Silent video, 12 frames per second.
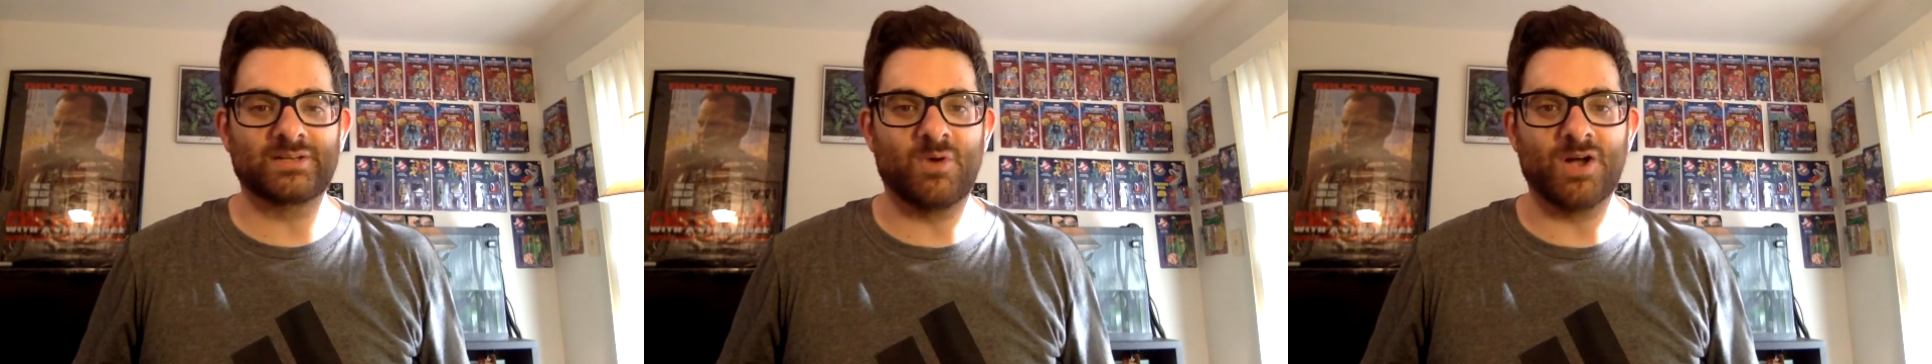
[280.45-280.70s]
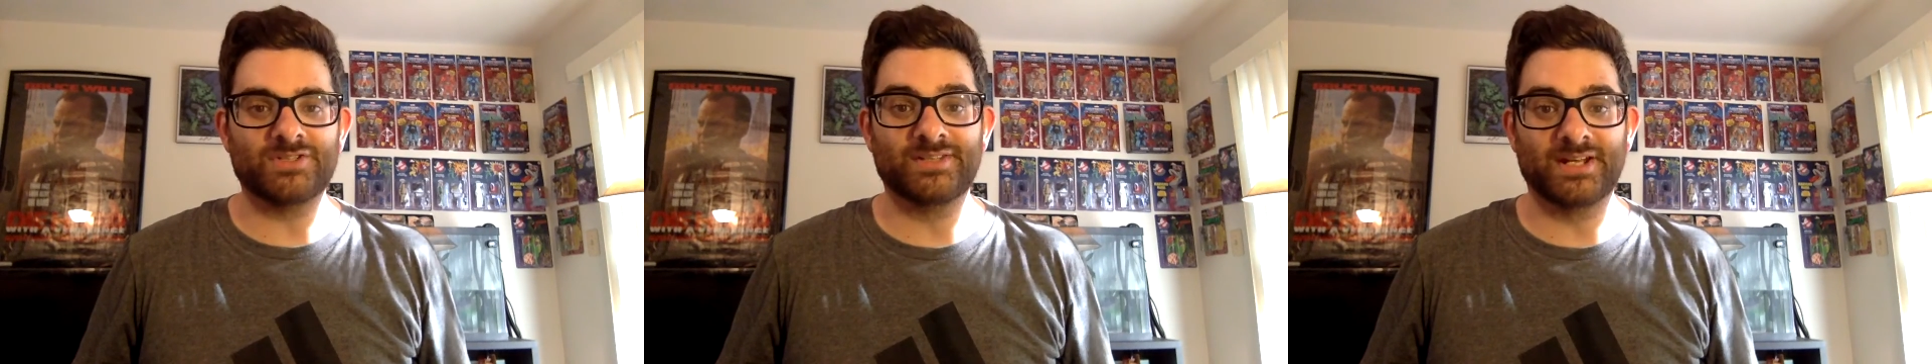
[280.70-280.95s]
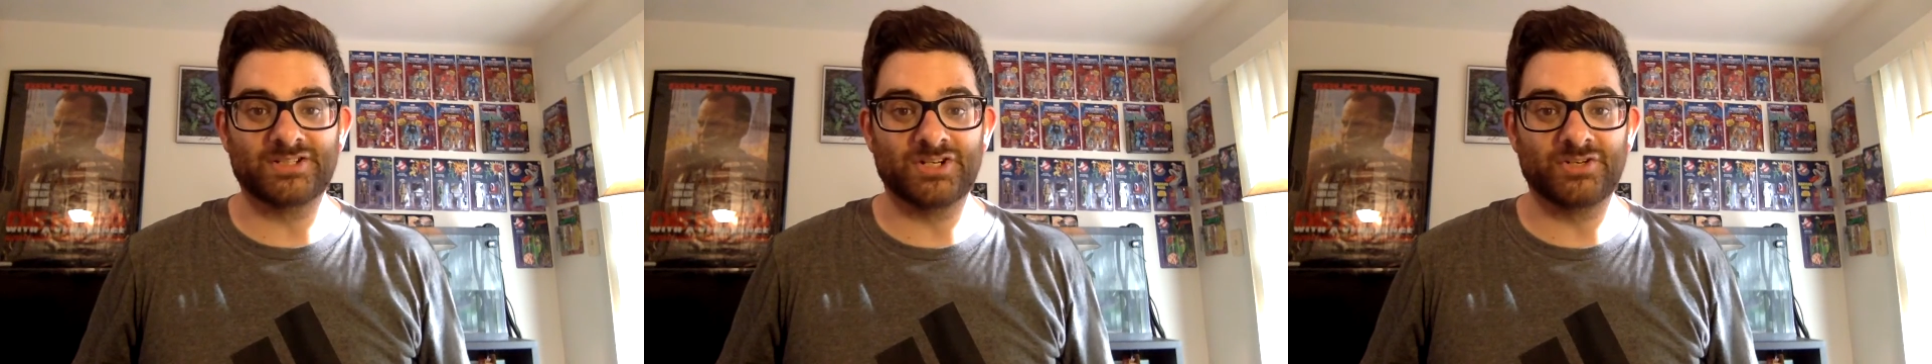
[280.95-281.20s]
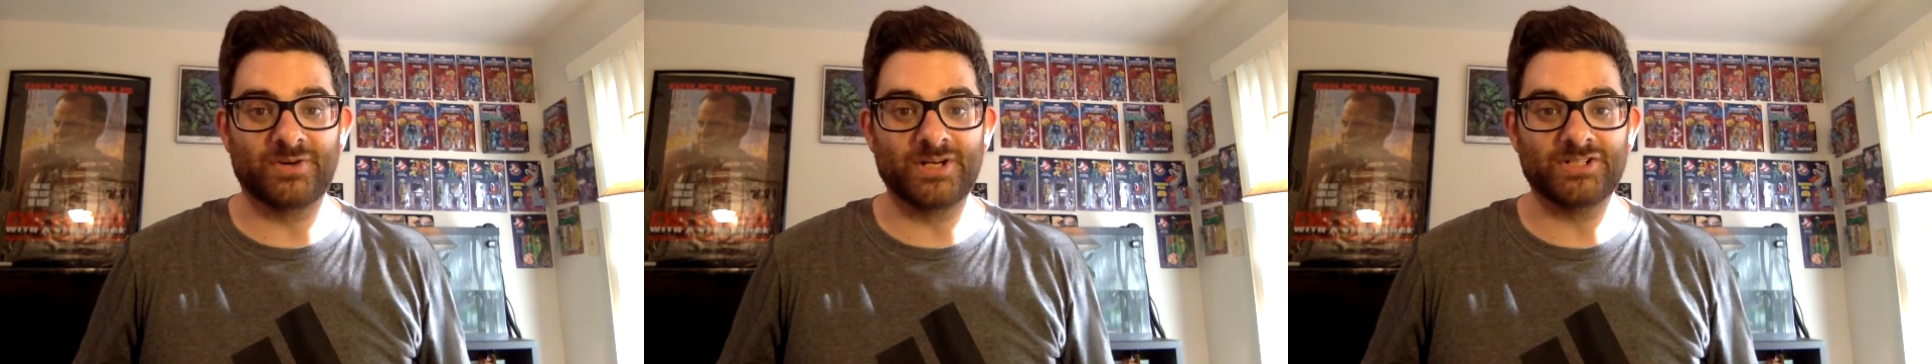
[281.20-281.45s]
watching Next
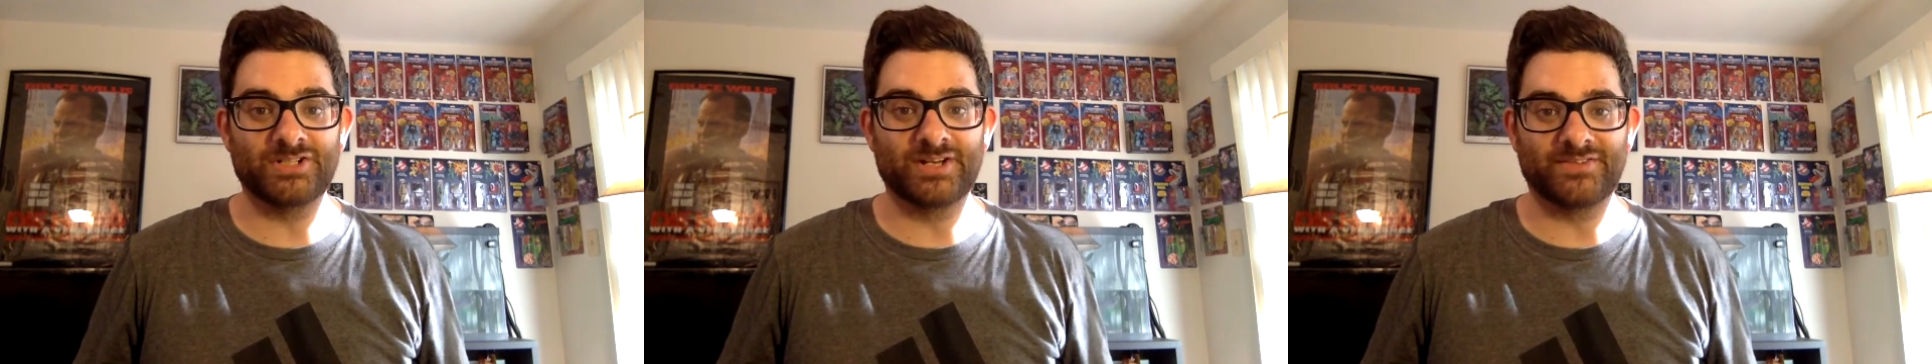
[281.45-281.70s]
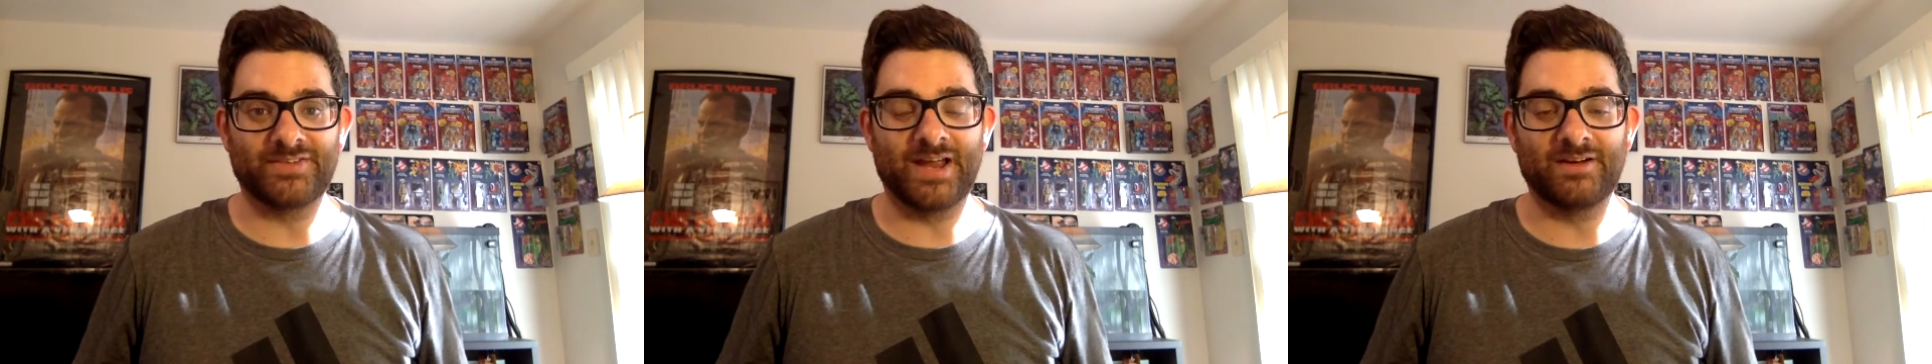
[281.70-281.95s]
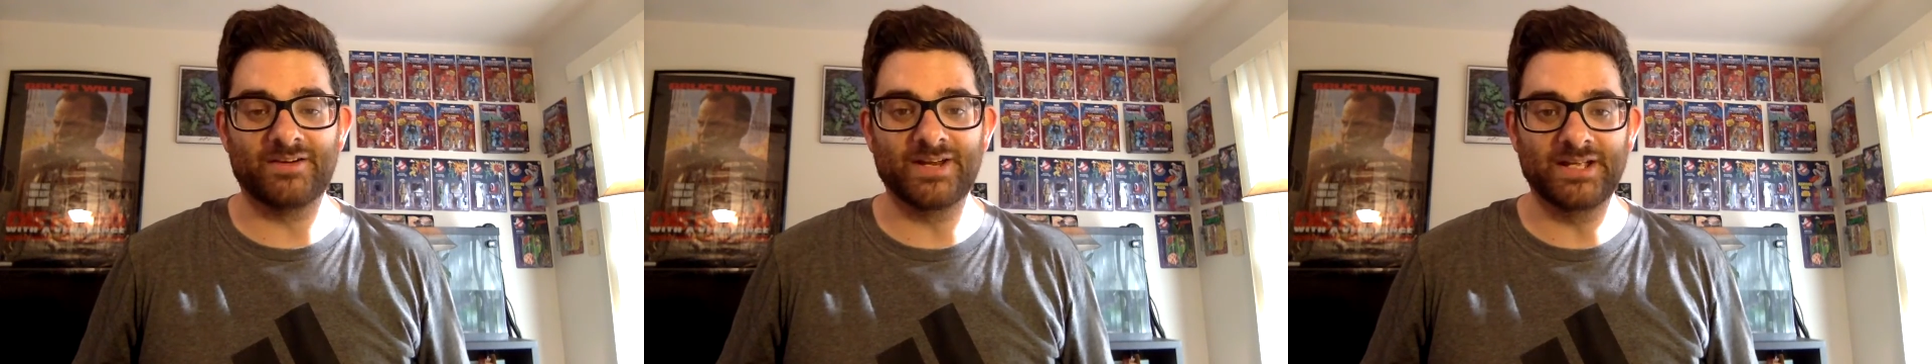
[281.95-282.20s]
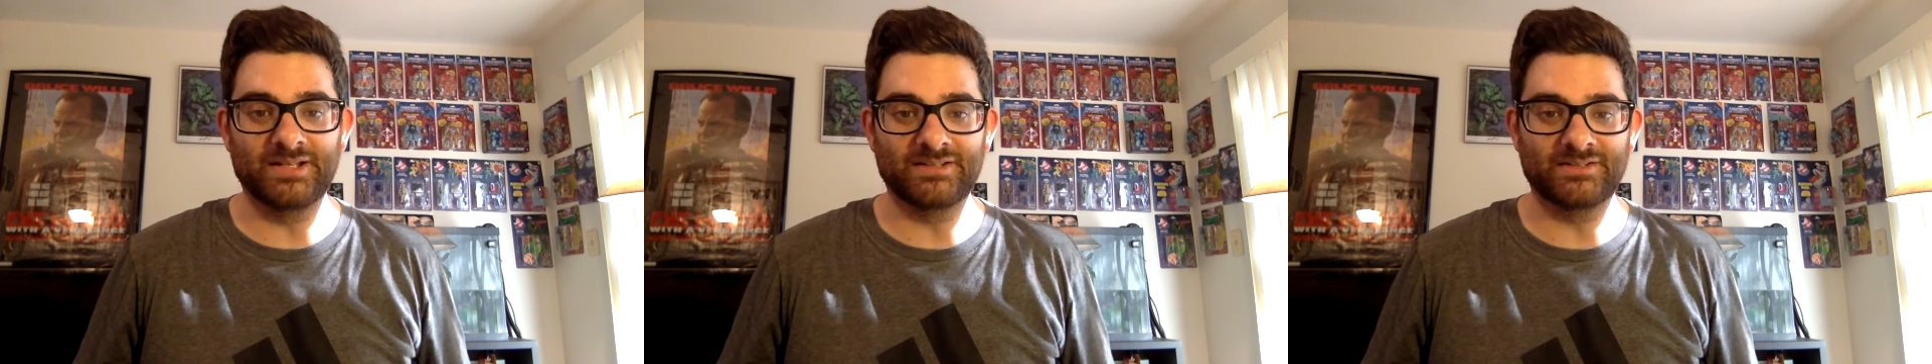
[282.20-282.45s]
Generation on
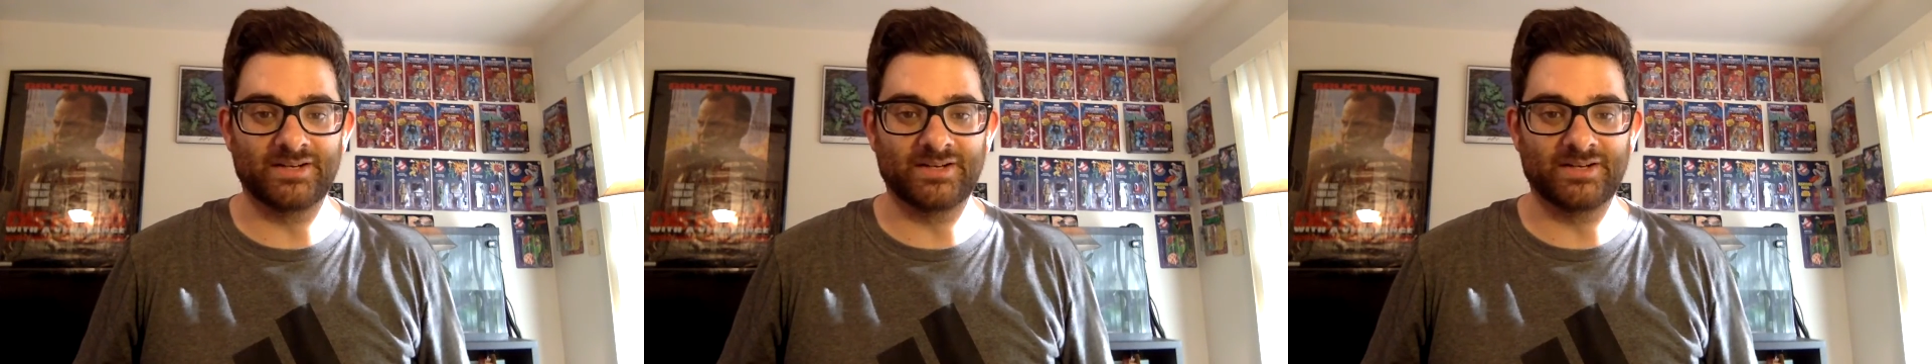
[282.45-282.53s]
Saturday